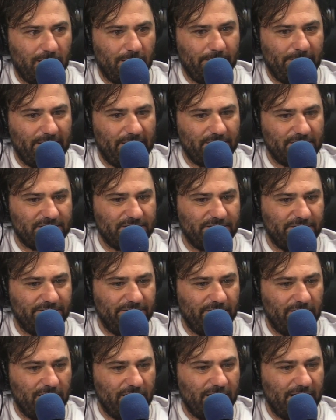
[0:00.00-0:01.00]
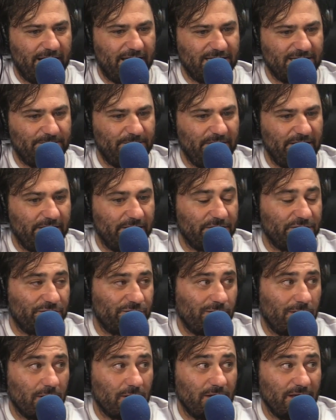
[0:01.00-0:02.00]
about as fun as being a
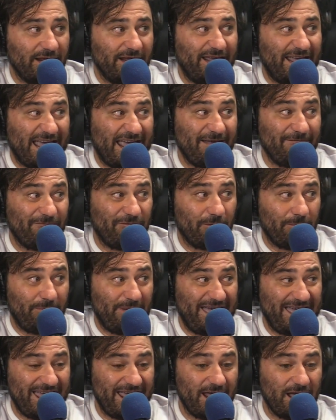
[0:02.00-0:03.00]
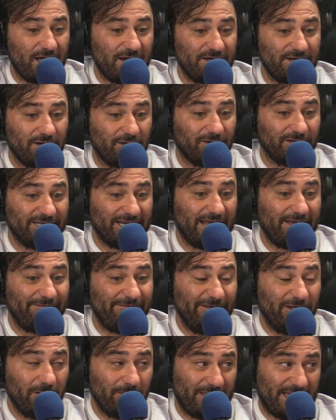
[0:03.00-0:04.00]
struggling gay-for-pay adult
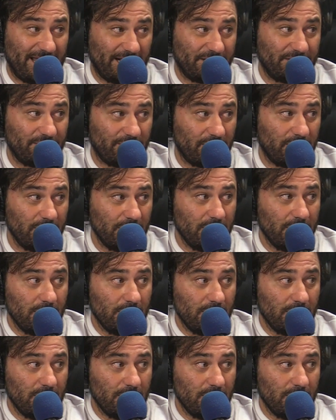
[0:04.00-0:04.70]
film actor.